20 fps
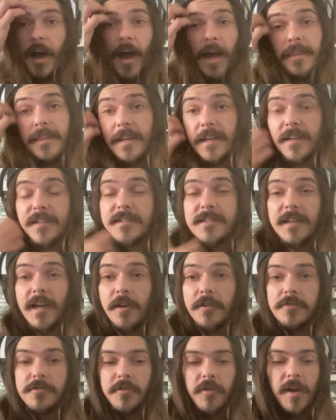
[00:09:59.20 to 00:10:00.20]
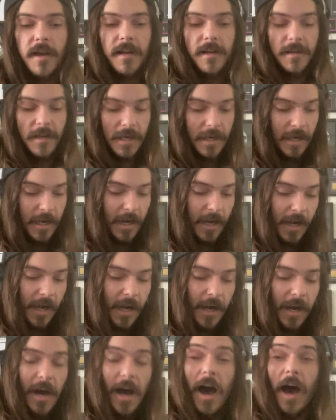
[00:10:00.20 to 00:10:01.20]
I think it sounds great.
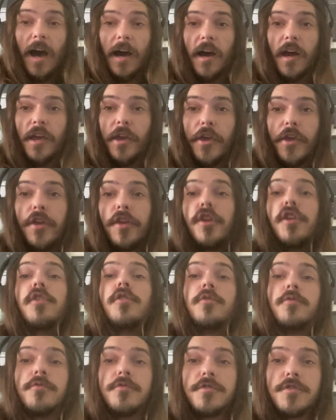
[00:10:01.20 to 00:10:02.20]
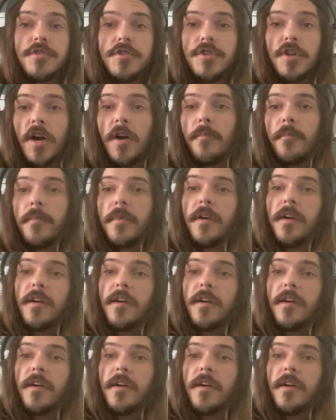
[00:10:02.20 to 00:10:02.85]
Huge jump